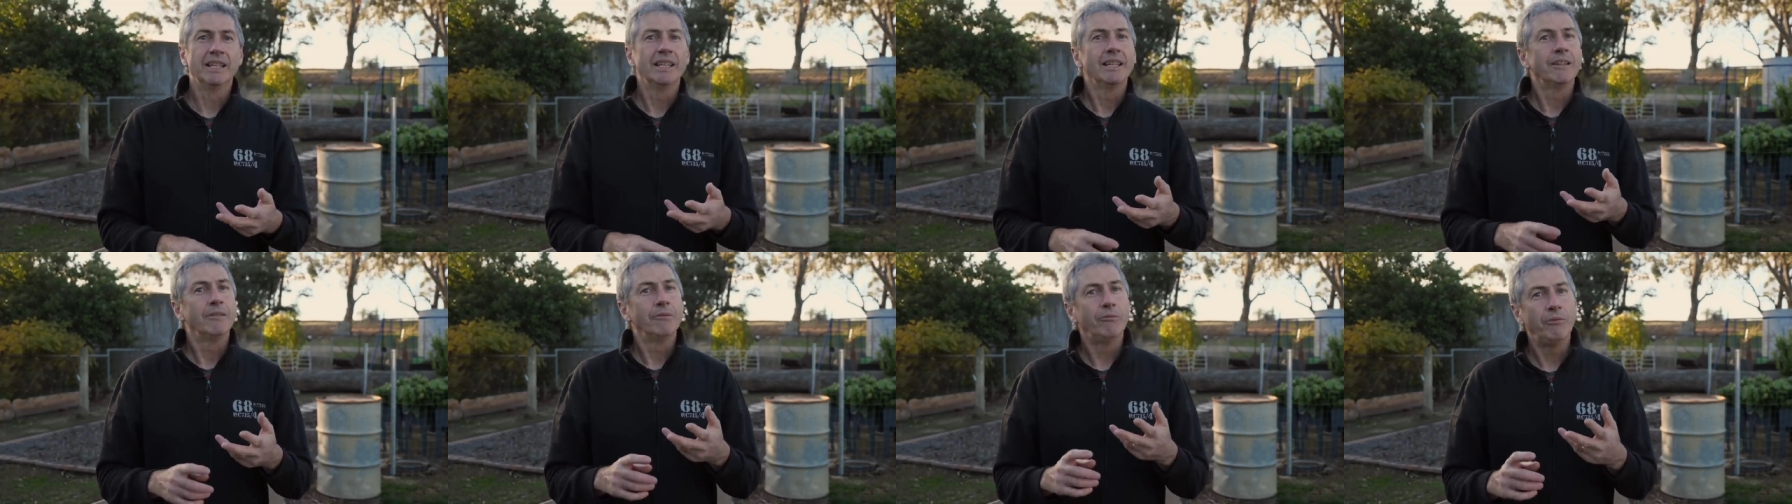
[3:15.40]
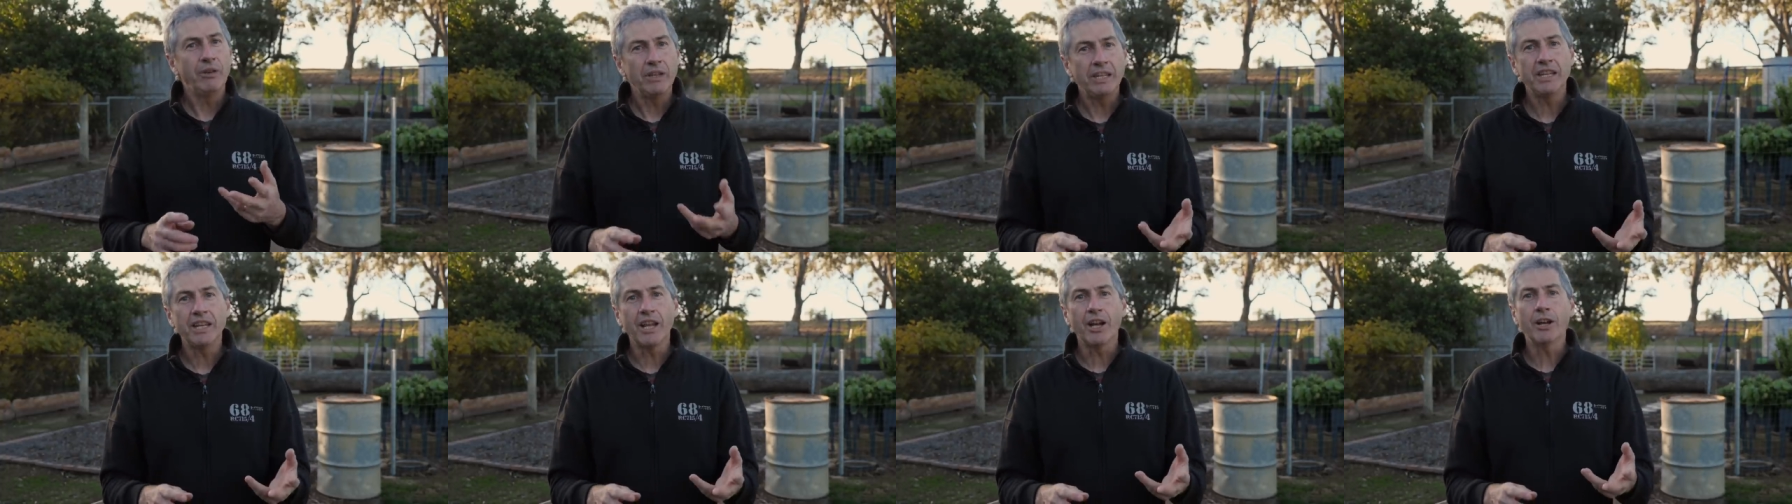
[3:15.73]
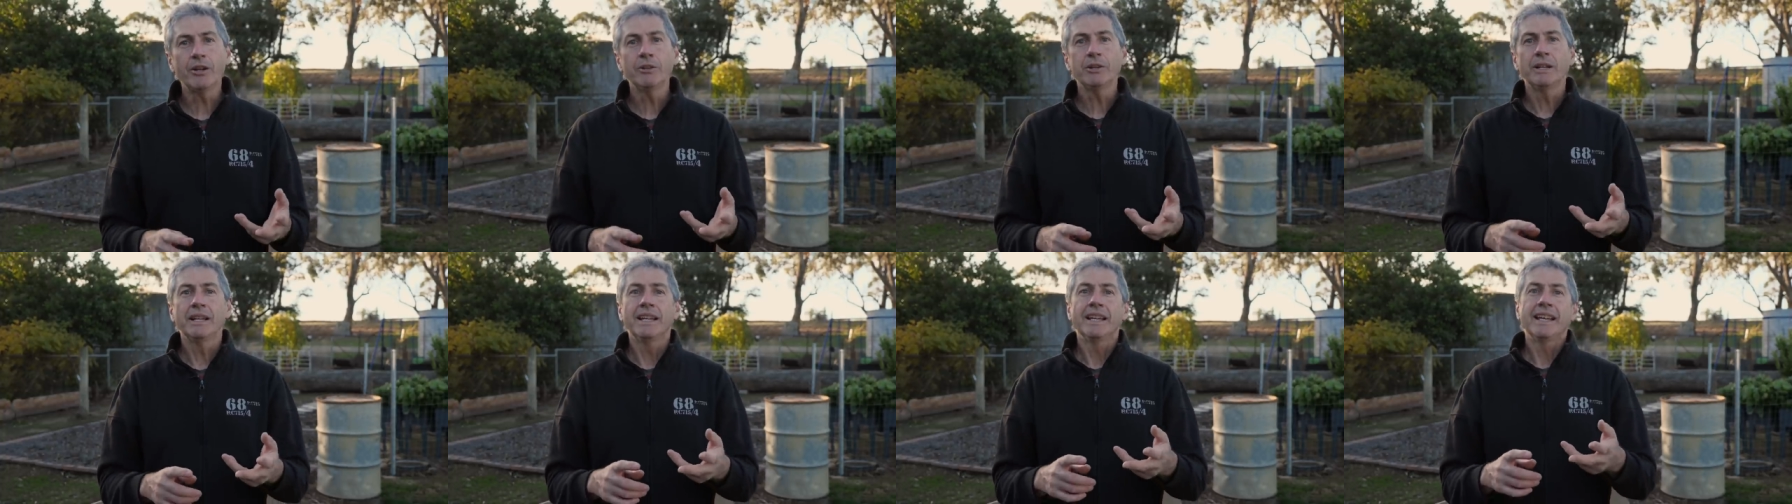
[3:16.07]

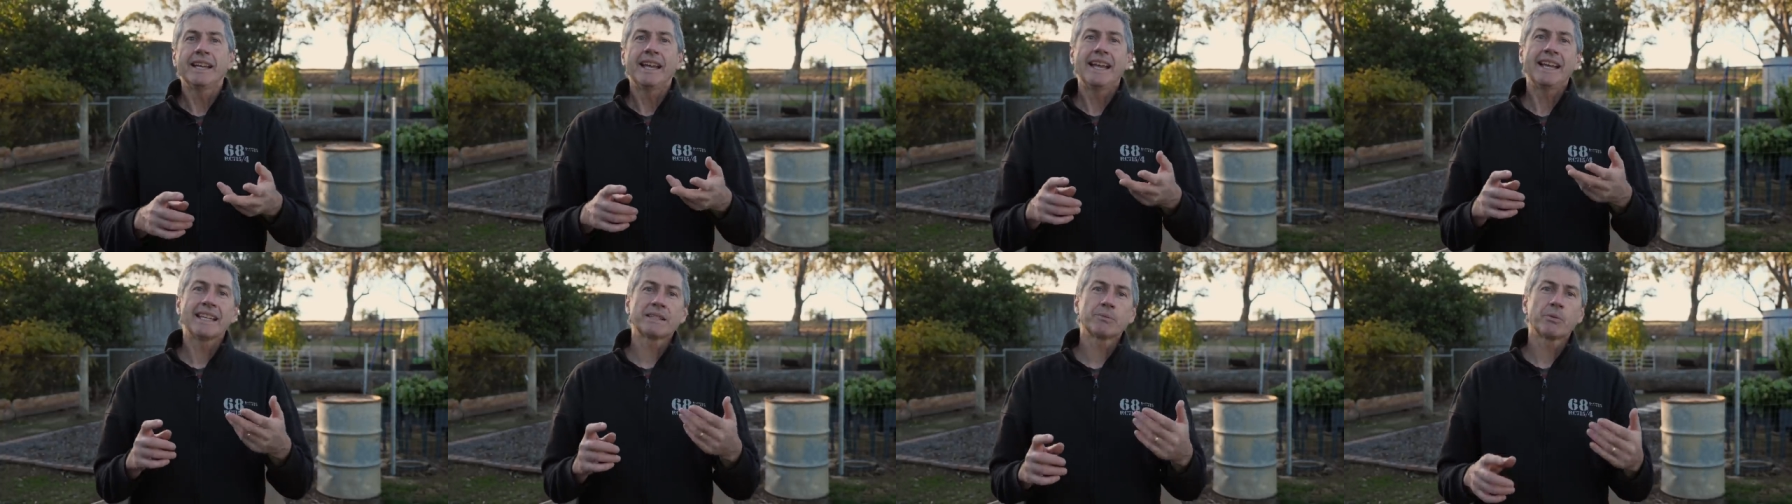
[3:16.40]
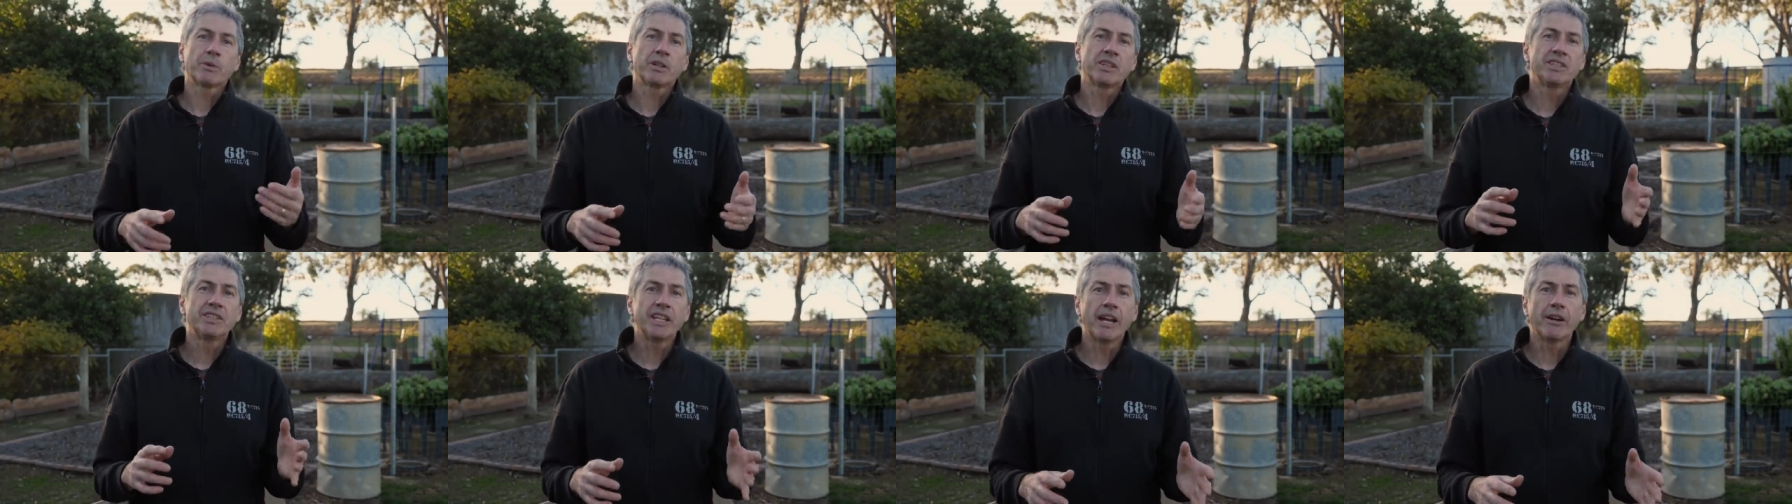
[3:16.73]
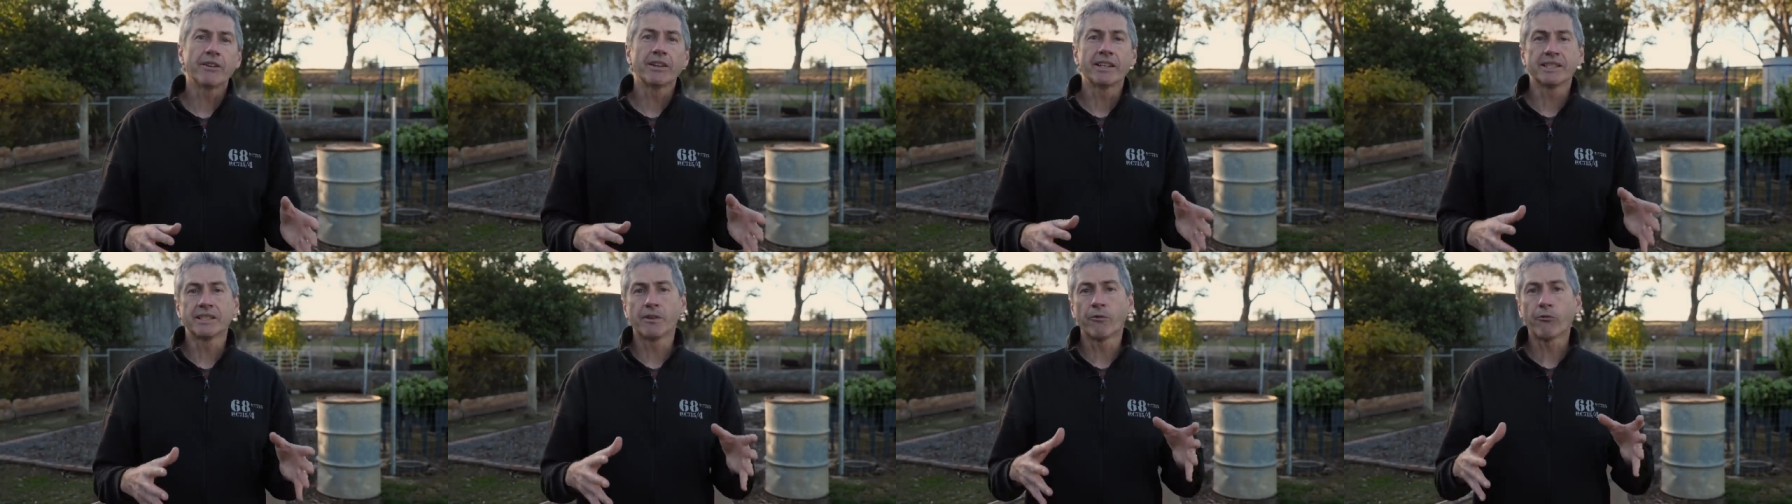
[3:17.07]
Video has what is
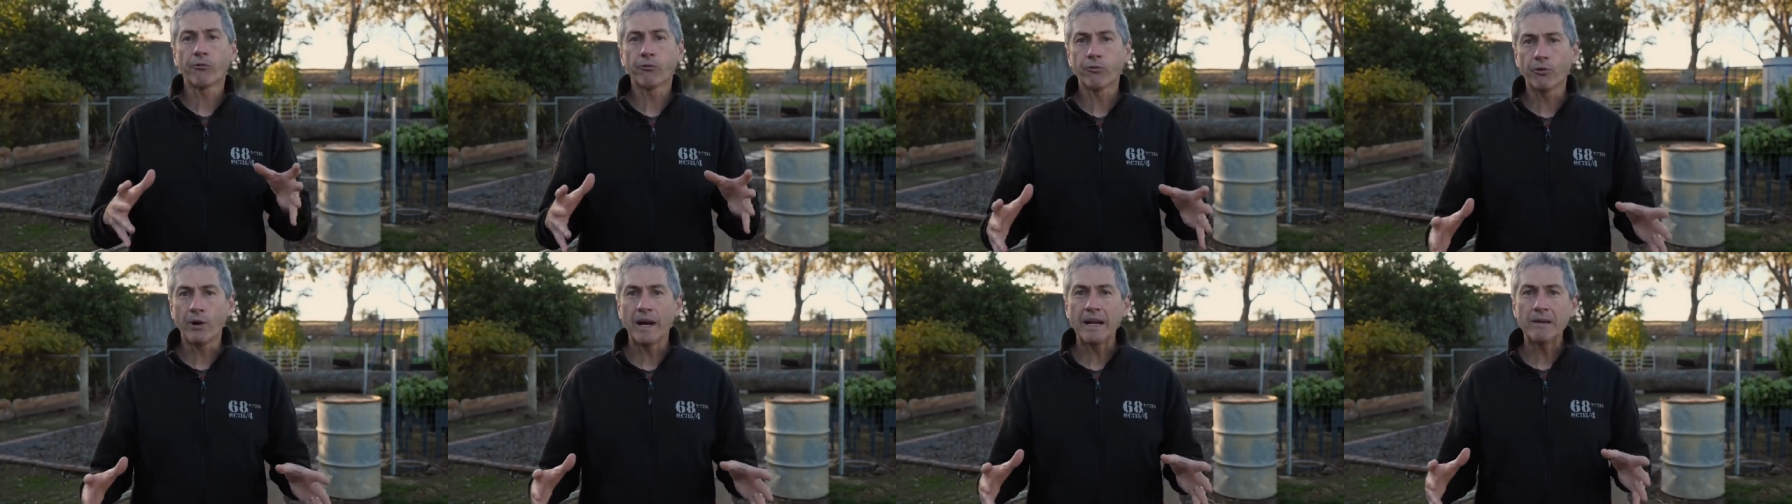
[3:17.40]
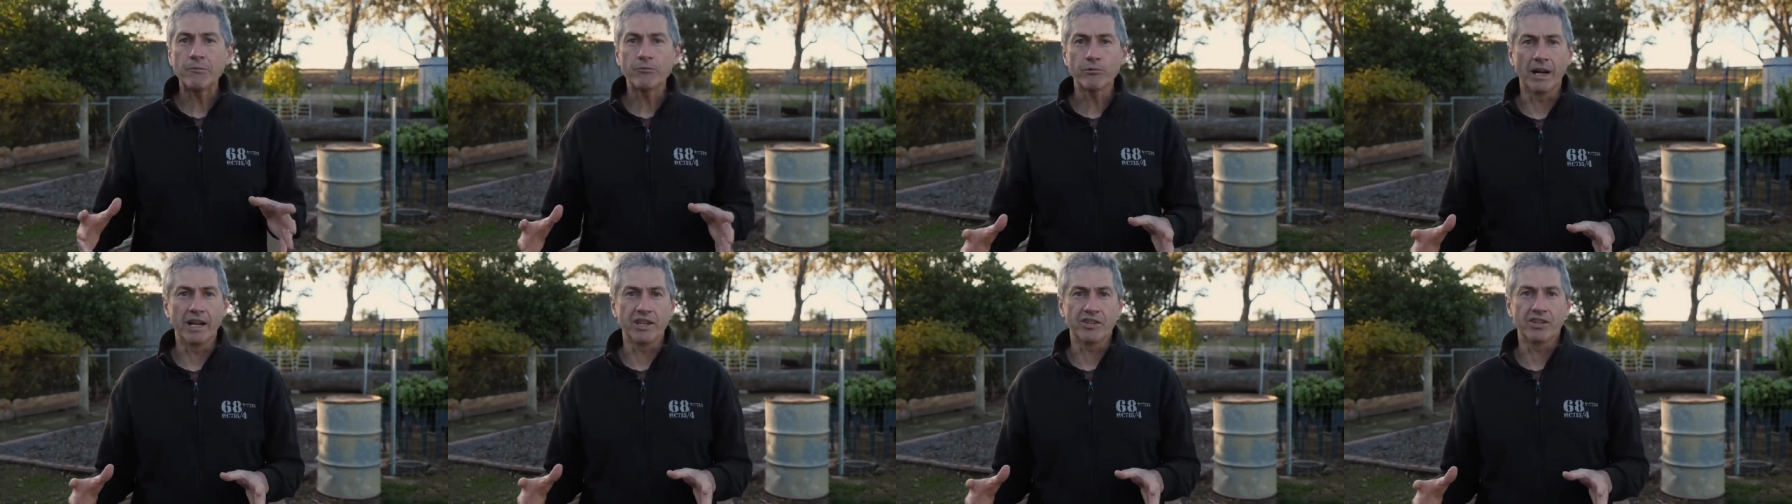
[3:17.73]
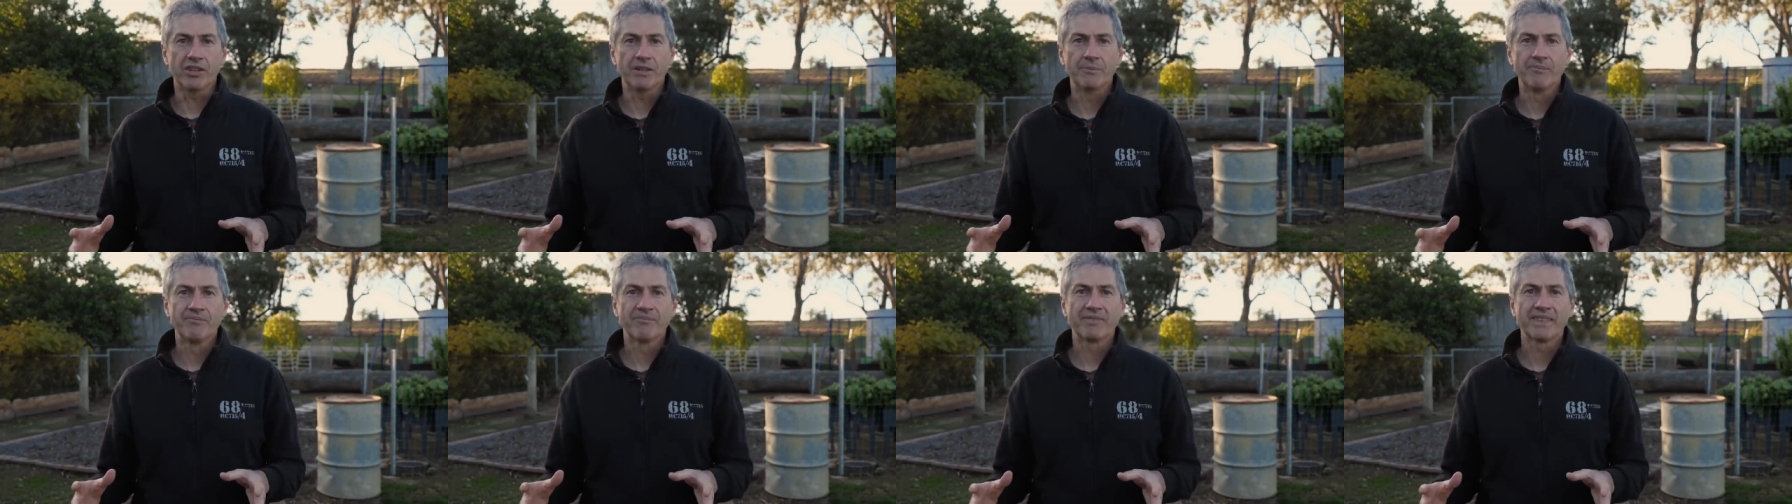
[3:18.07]
known as a frame rate.